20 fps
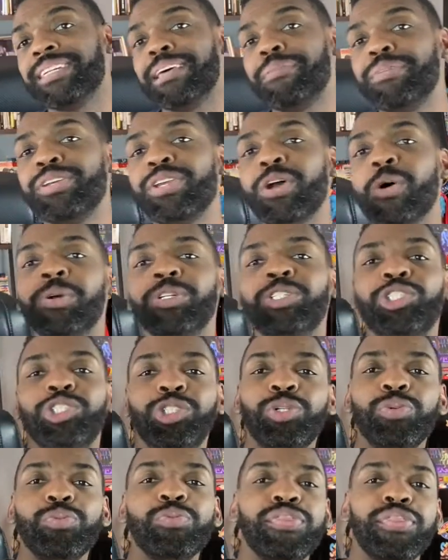Let me know what
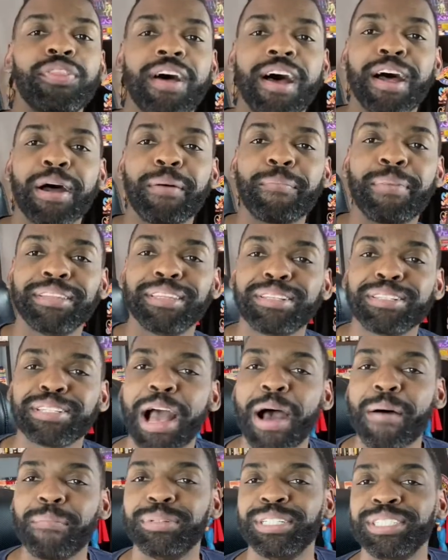you thought about this
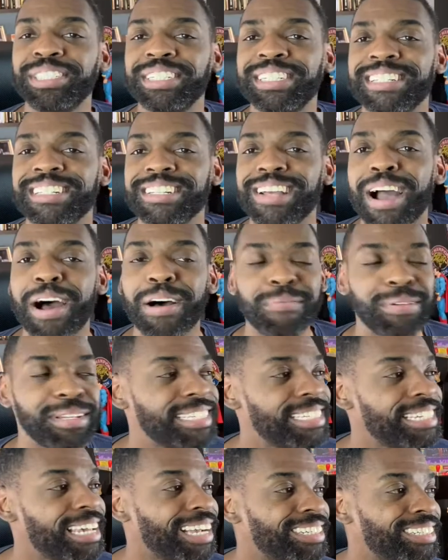competition in the
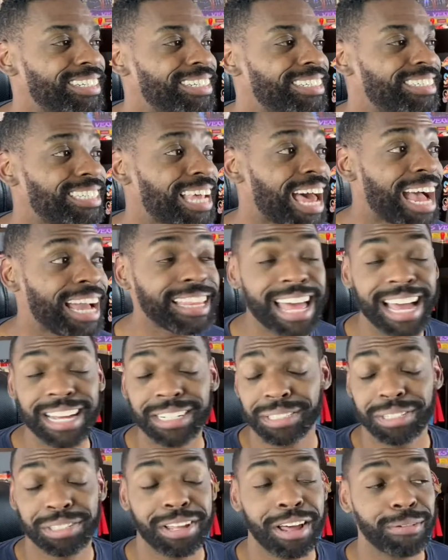comments sections. I
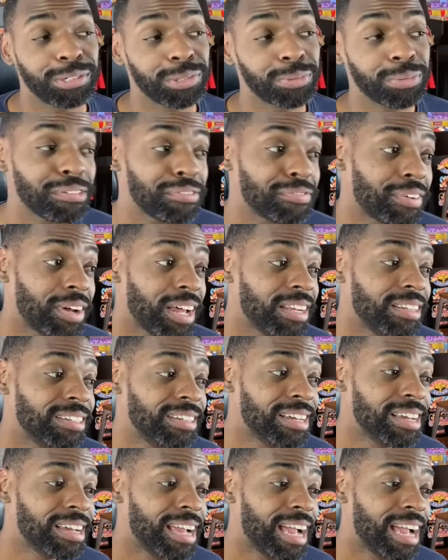actually thought it was really fun.